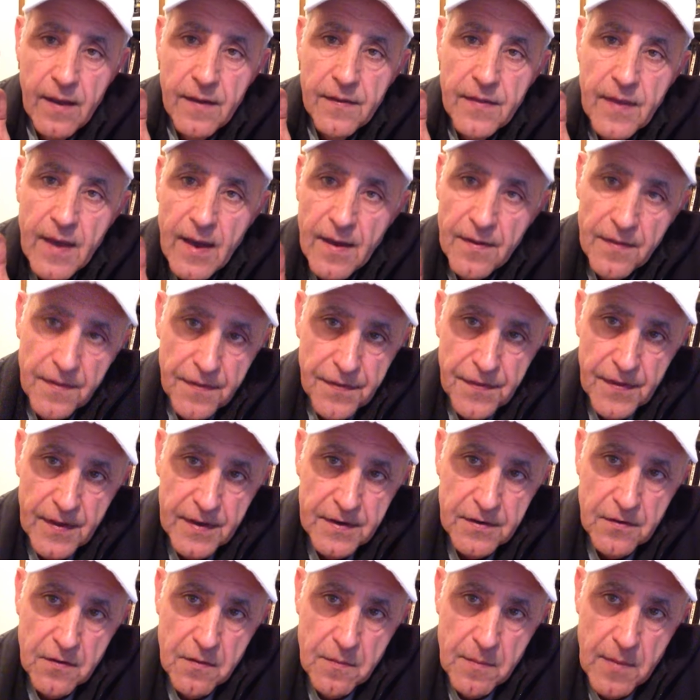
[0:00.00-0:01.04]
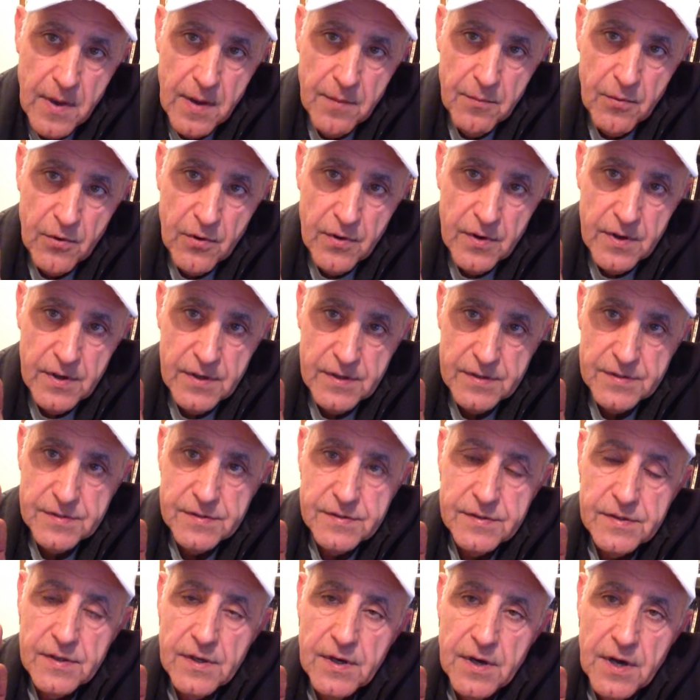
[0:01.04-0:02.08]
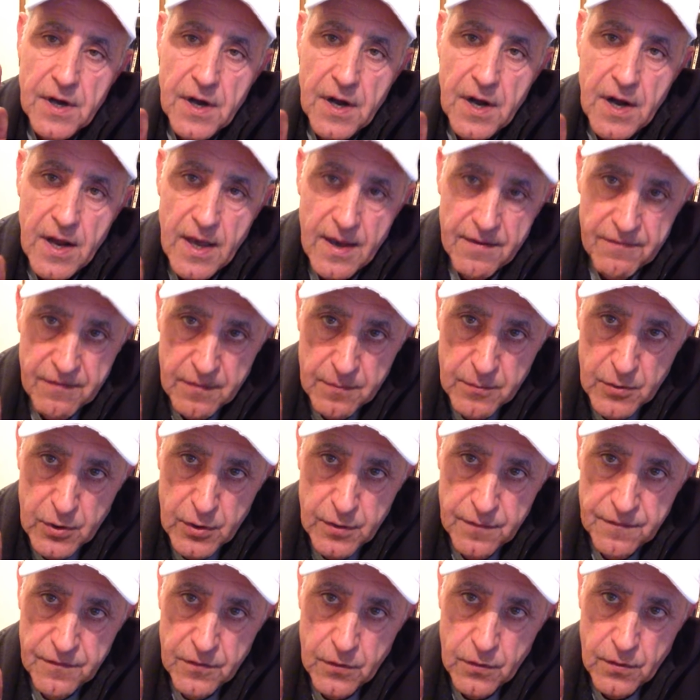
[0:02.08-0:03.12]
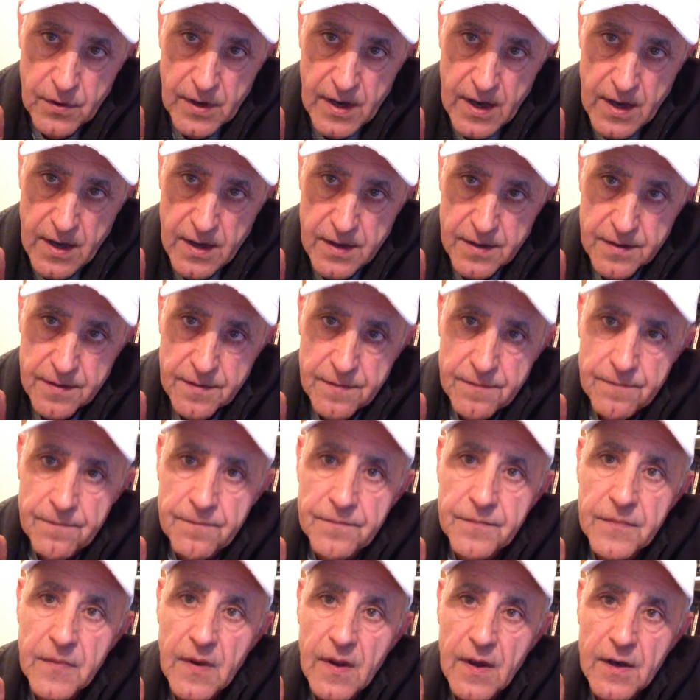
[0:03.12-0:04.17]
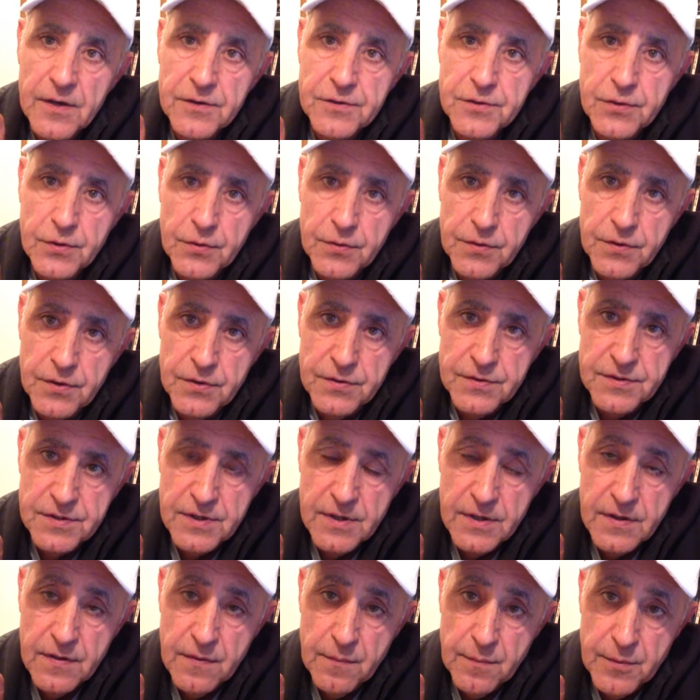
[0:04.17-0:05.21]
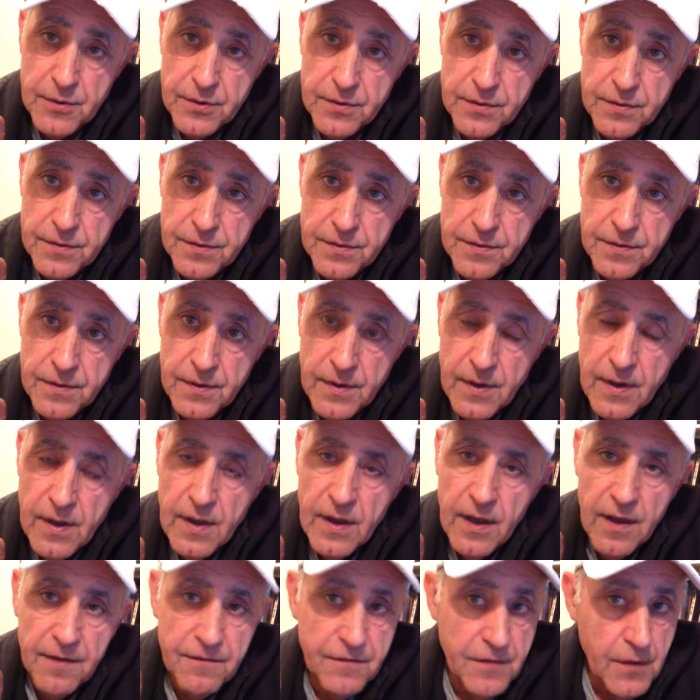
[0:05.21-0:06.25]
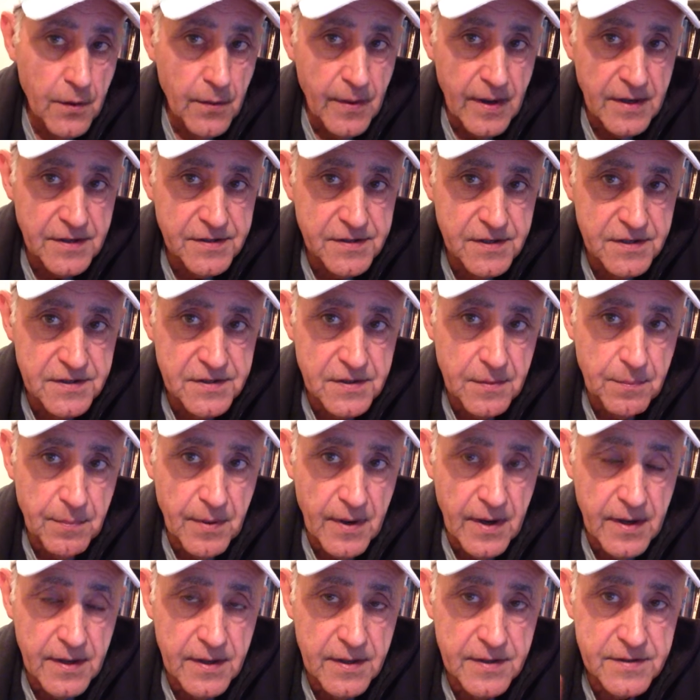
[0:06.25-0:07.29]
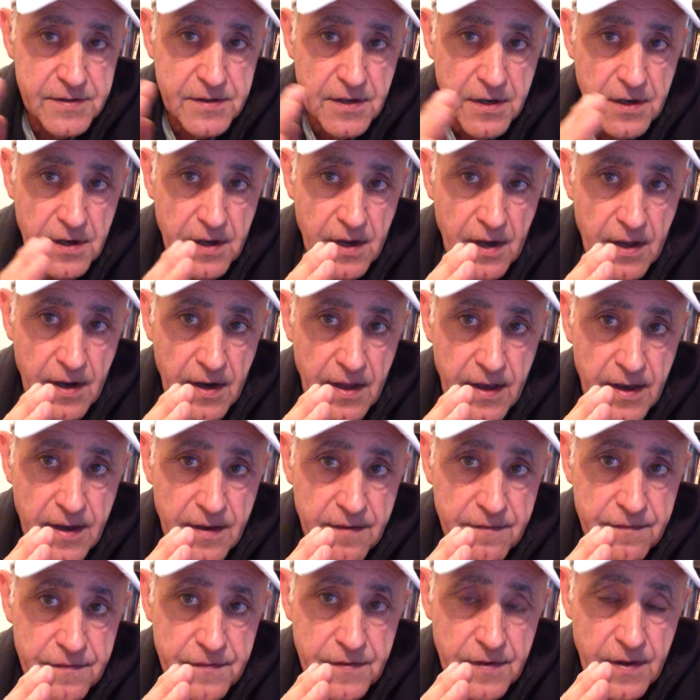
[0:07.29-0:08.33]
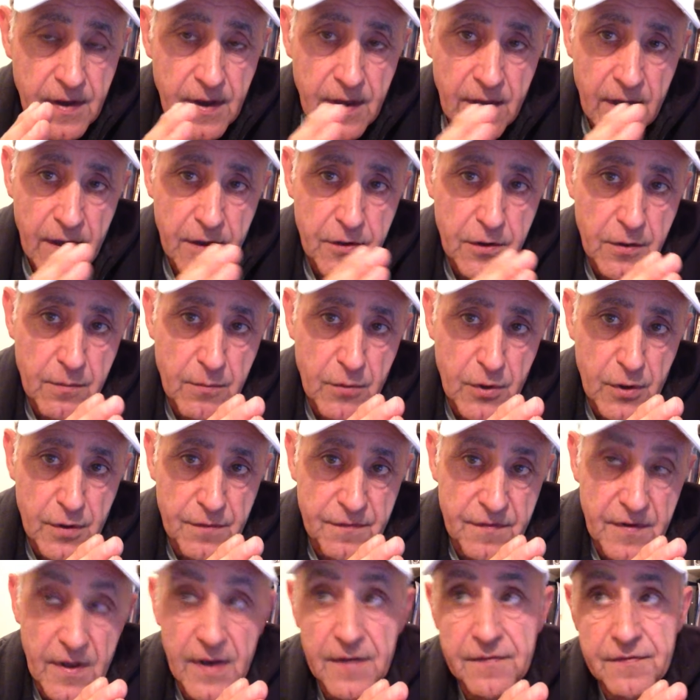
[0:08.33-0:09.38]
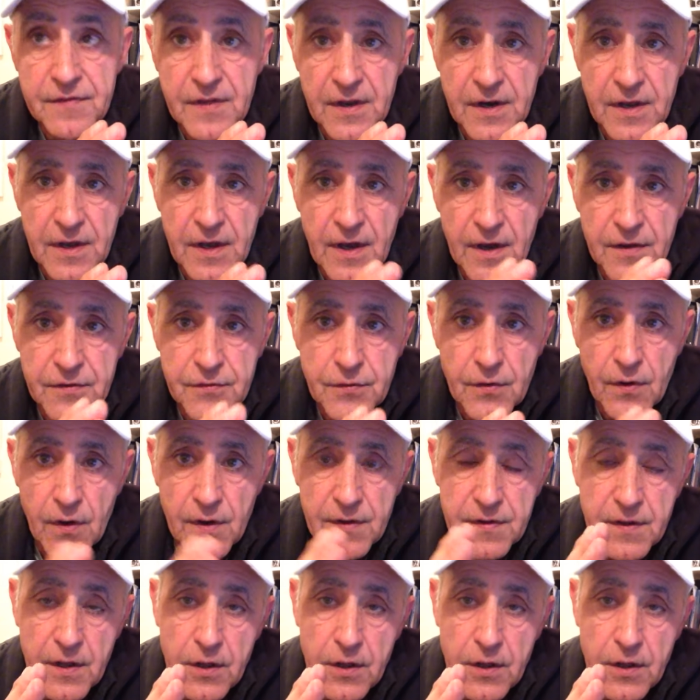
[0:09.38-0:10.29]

The other thing to remember is never move your gun until you see the bird. If you anticipate it's going to go left and you move left, then it goes right,